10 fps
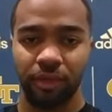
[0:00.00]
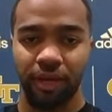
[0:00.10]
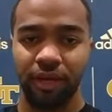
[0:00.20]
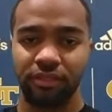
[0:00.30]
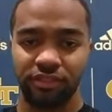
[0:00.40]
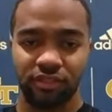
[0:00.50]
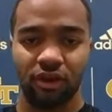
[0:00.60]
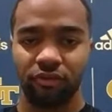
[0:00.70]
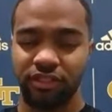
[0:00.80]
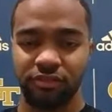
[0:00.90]
and just all
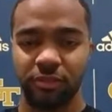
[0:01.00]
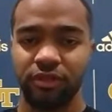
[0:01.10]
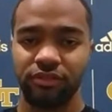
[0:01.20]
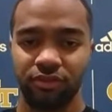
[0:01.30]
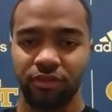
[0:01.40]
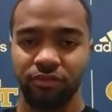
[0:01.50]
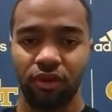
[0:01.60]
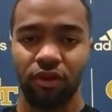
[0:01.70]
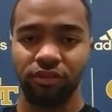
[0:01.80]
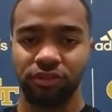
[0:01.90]
the experience that we've
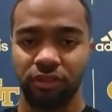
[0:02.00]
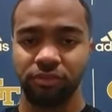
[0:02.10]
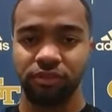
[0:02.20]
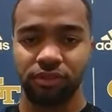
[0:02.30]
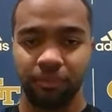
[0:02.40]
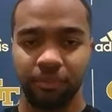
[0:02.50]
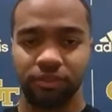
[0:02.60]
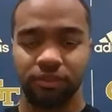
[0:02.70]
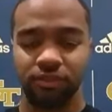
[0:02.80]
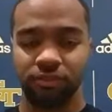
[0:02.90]
garnered up
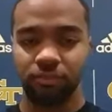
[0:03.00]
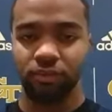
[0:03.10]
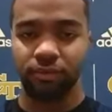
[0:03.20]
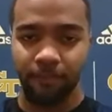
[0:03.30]
until this point.